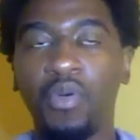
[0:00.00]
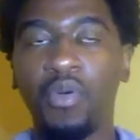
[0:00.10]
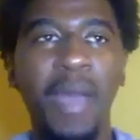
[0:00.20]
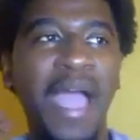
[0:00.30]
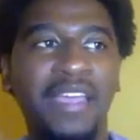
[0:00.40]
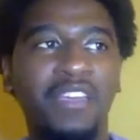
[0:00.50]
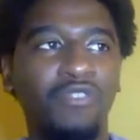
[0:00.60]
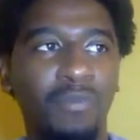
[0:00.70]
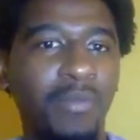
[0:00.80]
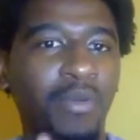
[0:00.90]
pull
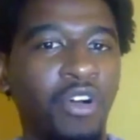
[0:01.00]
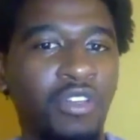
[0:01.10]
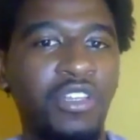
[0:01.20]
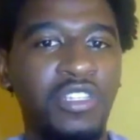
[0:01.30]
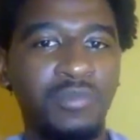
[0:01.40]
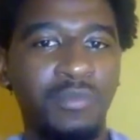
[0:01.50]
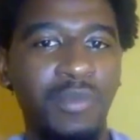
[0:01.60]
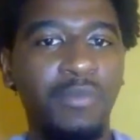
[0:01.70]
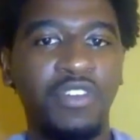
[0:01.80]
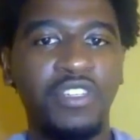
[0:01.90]
back and remember all of
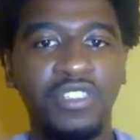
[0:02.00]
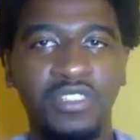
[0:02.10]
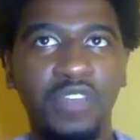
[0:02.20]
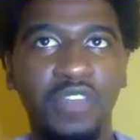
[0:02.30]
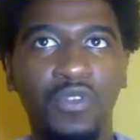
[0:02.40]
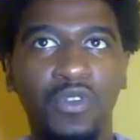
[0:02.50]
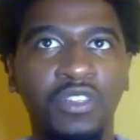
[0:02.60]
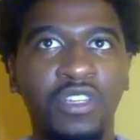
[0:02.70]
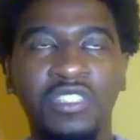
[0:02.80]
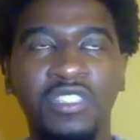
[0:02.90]
these memories and give
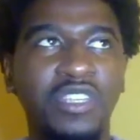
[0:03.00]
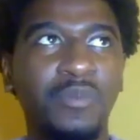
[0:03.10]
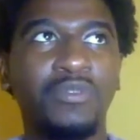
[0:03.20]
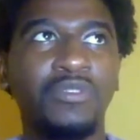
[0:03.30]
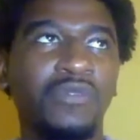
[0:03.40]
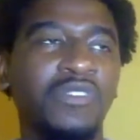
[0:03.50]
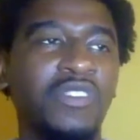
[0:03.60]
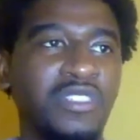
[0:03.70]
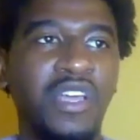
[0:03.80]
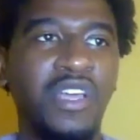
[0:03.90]
you all of these examples
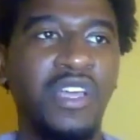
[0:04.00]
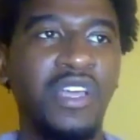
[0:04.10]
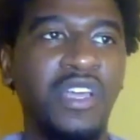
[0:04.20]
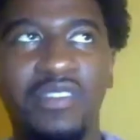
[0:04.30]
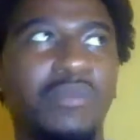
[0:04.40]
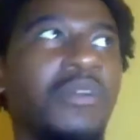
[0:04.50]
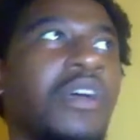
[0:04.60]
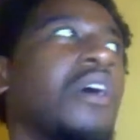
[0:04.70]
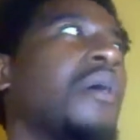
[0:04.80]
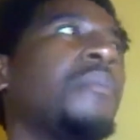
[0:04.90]
of this time and that
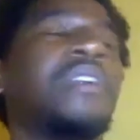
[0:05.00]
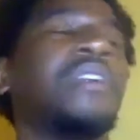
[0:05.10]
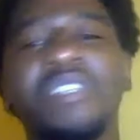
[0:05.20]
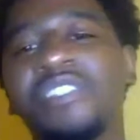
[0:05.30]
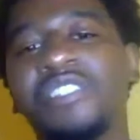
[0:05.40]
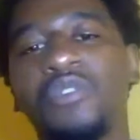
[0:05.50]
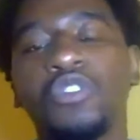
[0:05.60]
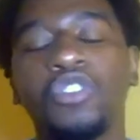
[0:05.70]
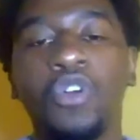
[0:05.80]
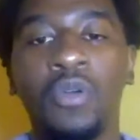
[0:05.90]
time. But
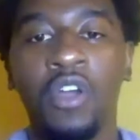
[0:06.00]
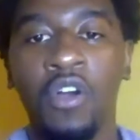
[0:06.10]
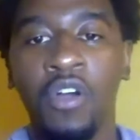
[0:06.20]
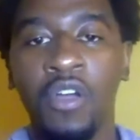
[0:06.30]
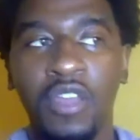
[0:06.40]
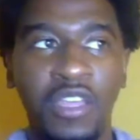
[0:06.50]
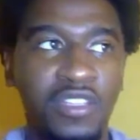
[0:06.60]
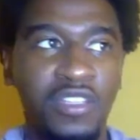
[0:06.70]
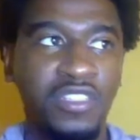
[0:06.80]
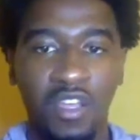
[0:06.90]
essentially what's going on
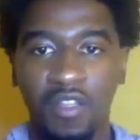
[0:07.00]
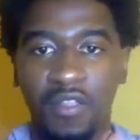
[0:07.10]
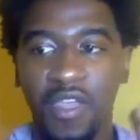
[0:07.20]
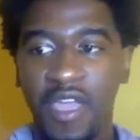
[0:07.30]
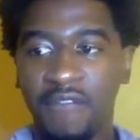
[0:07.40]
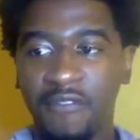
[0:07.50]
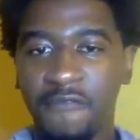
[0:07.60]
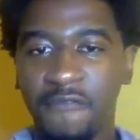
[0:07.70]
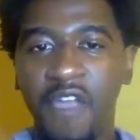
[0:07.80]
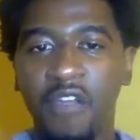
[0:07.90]
is they
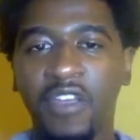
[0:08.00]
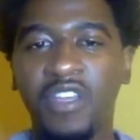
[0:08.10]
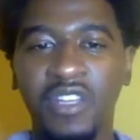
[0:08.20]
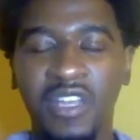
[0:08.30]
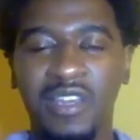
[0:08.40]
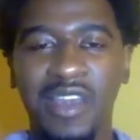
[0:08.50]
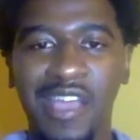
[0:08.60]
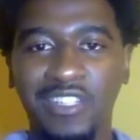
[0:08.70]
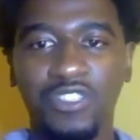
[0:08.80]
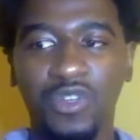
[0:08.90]
have a very good
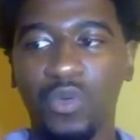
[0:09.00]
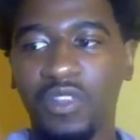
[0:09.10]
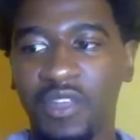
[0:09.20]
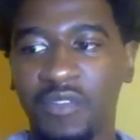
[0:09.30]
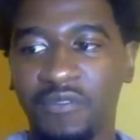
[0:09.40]
connection to what